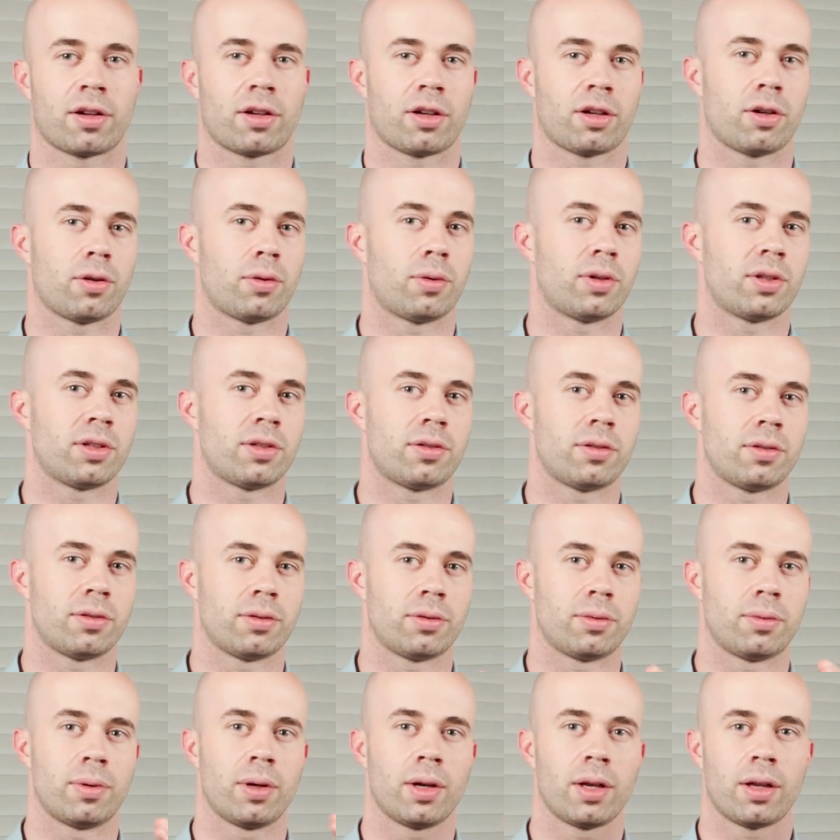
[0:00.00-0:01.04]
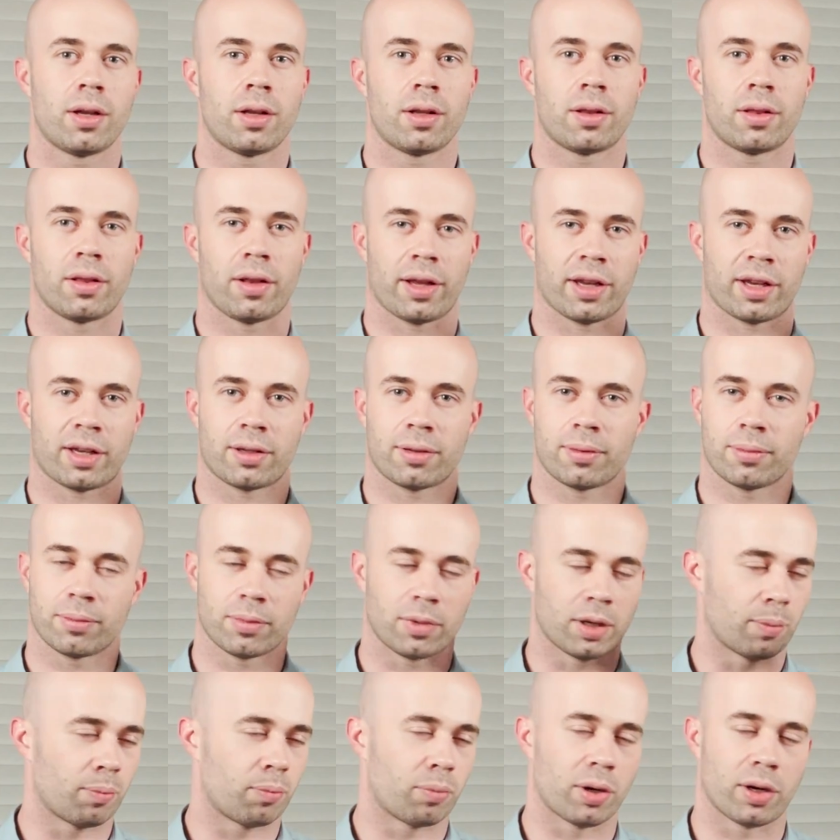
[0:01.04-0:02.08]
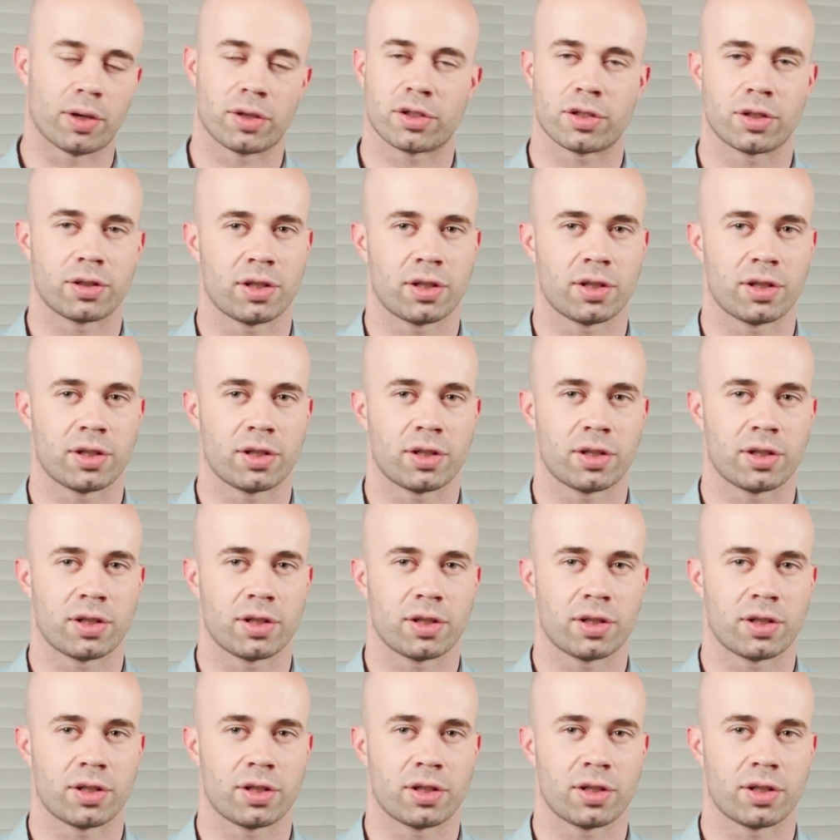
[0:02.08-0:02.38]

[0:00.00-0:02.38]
to go into like a bunch